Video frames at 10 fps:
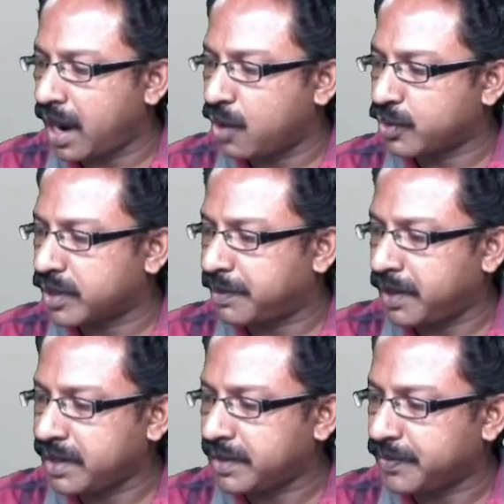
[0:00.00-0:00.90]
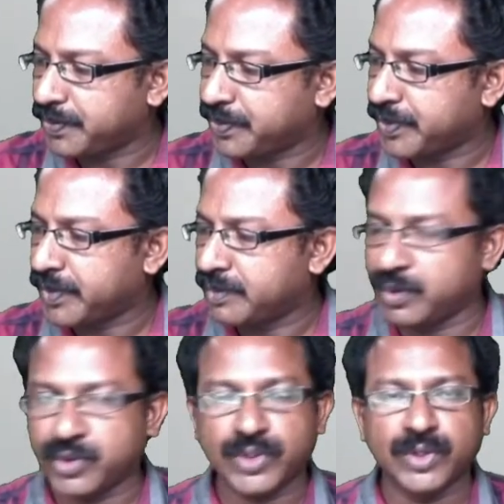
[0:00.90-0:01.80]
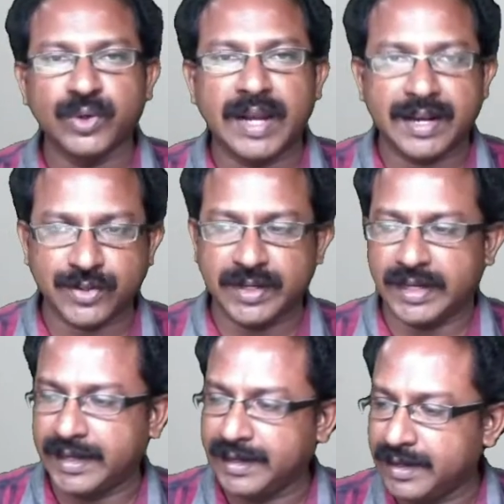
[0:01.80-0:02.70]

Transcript: outer part posterolaterally.